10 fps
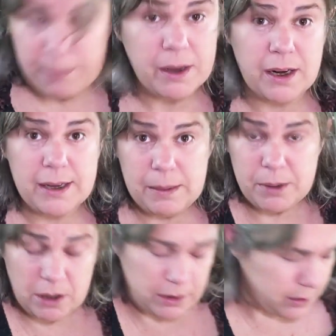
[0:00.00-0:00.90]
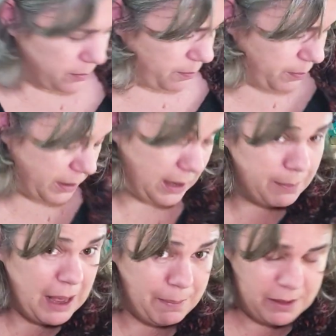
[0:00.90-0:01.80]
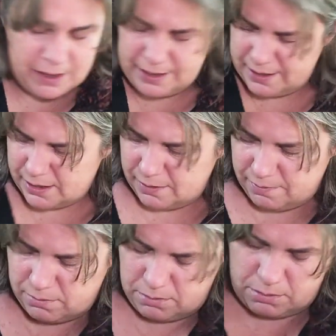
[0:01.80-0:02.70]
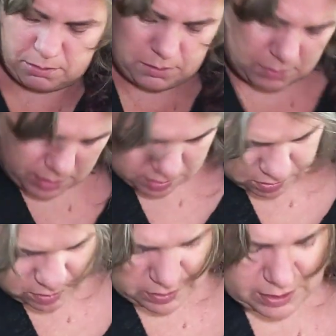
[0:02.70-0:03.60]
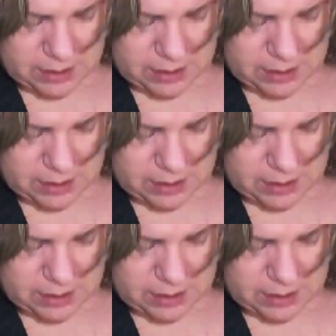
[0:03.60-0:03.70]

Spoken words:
I'm not going to keep it on though, but I'm happy that I did it. I don't know that